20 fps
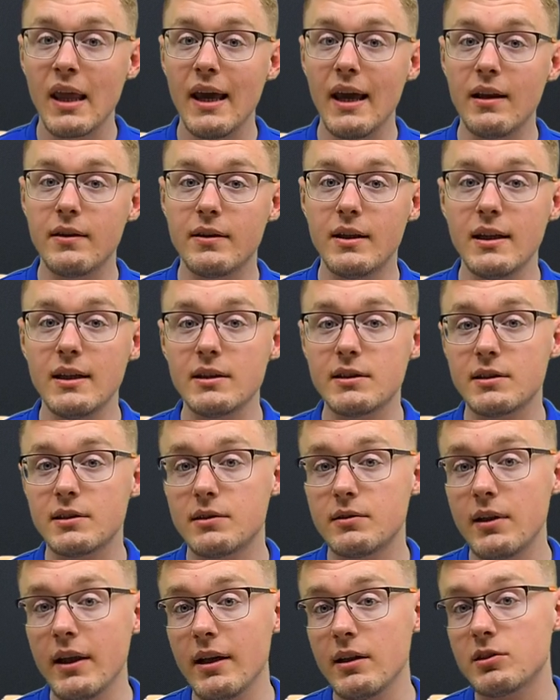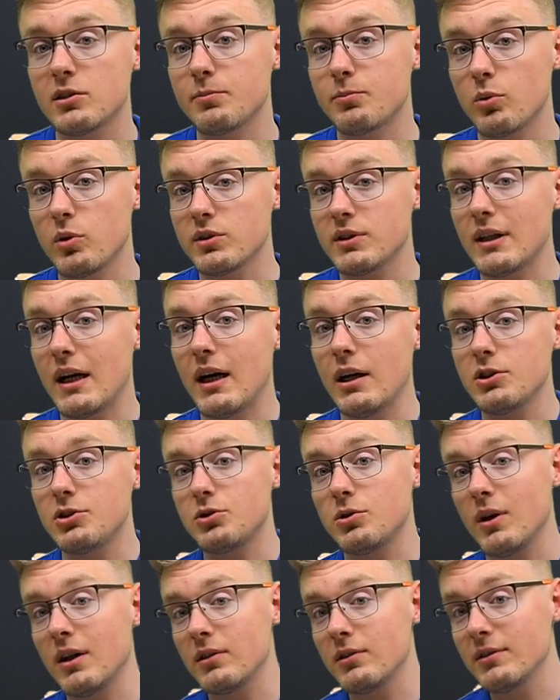And this thing supports
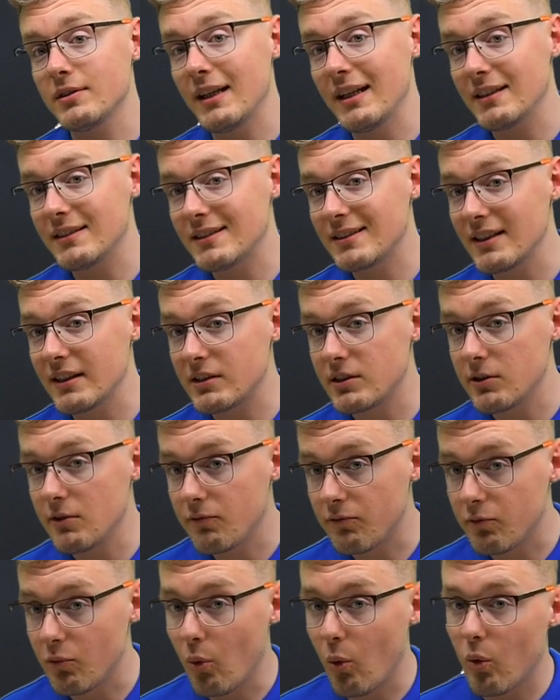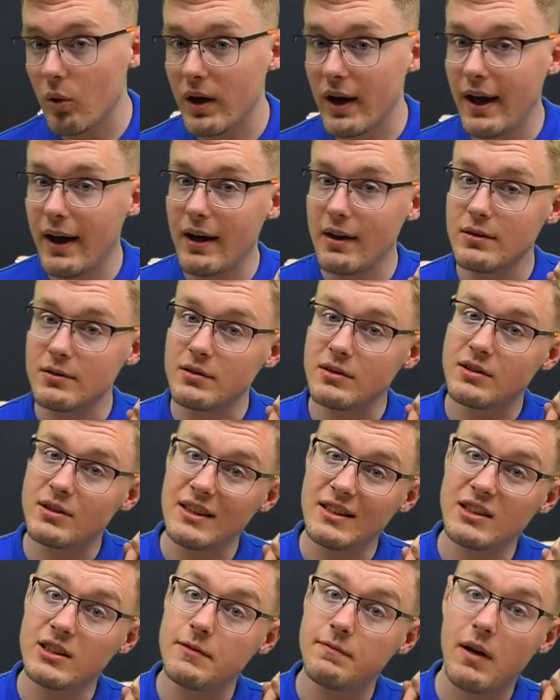H264 and
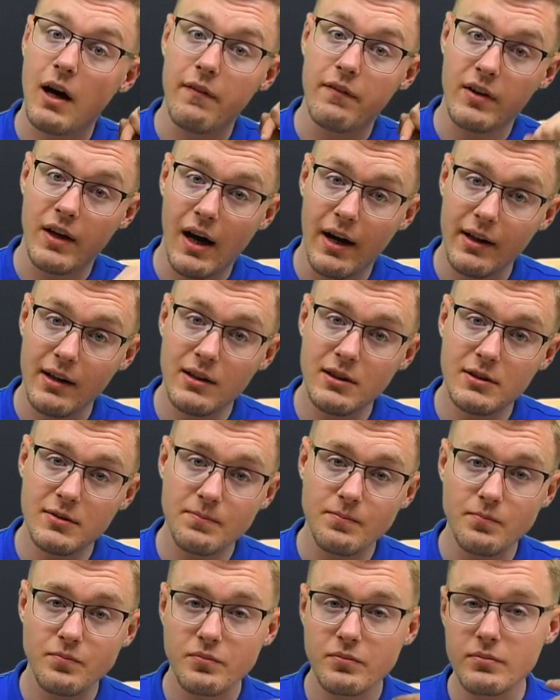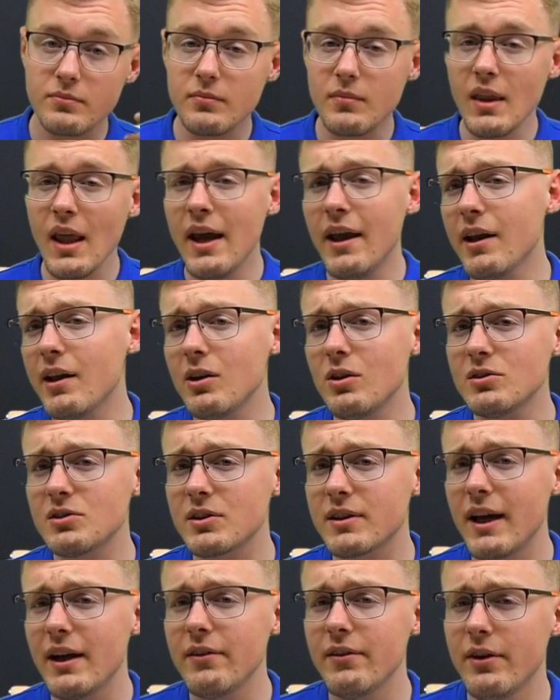65 codecs. And you can also
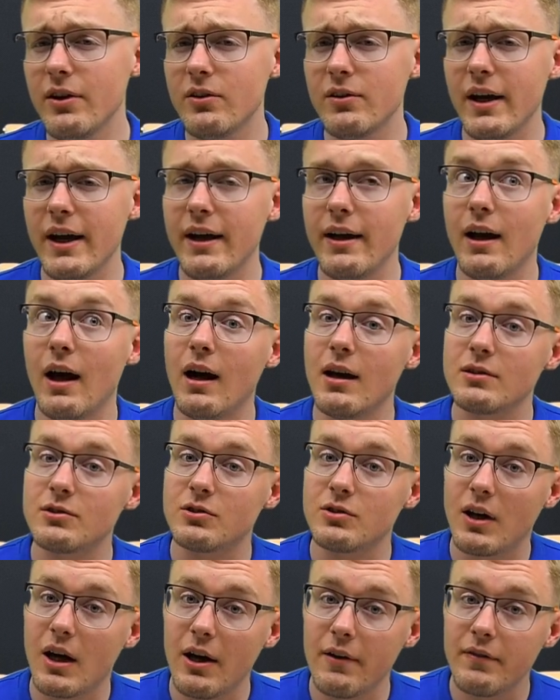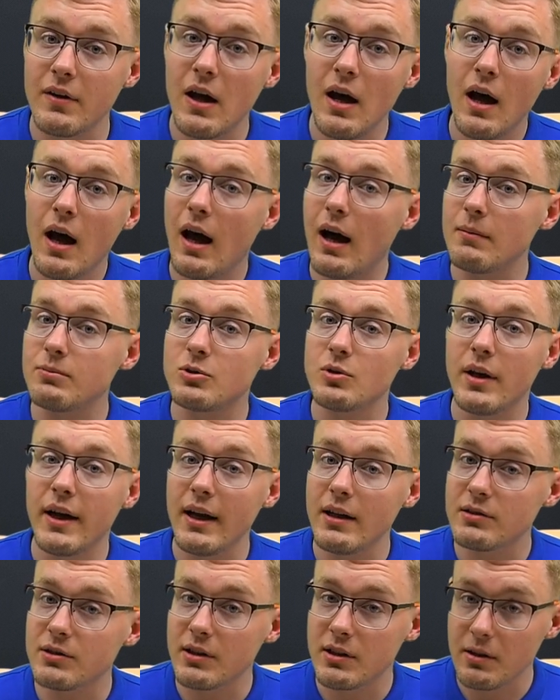get here a hard drive up to
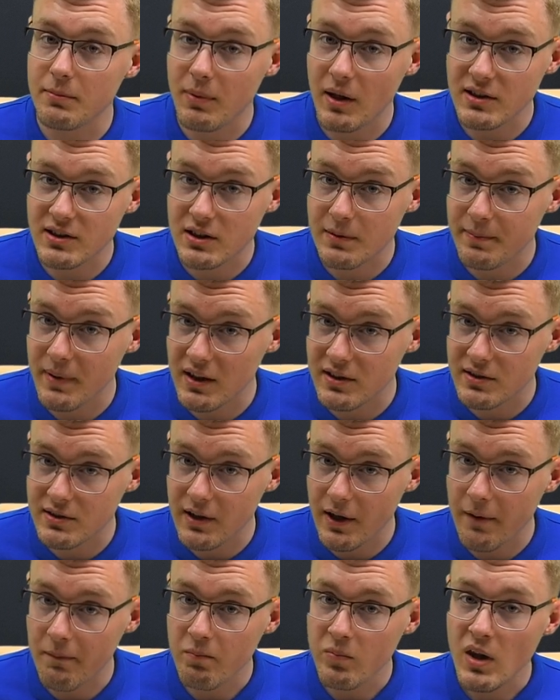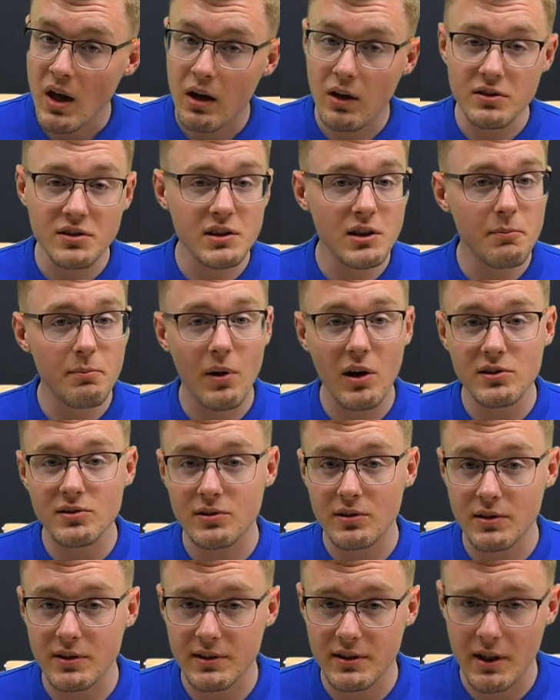8 terabytes capacity. Also in the box
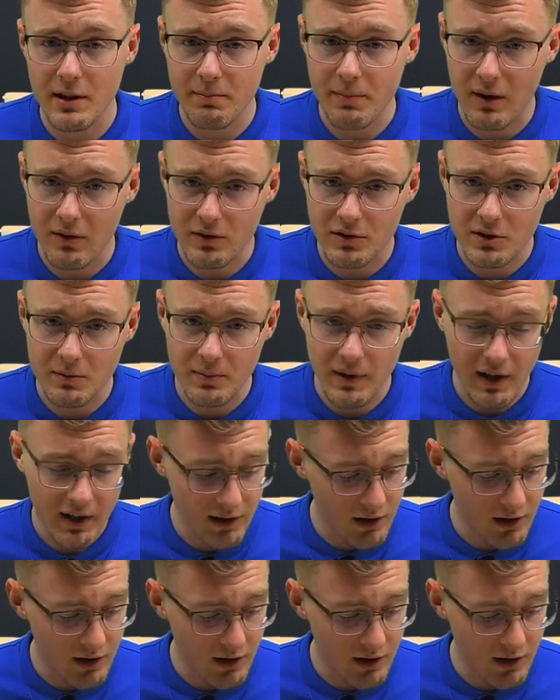there is the power supply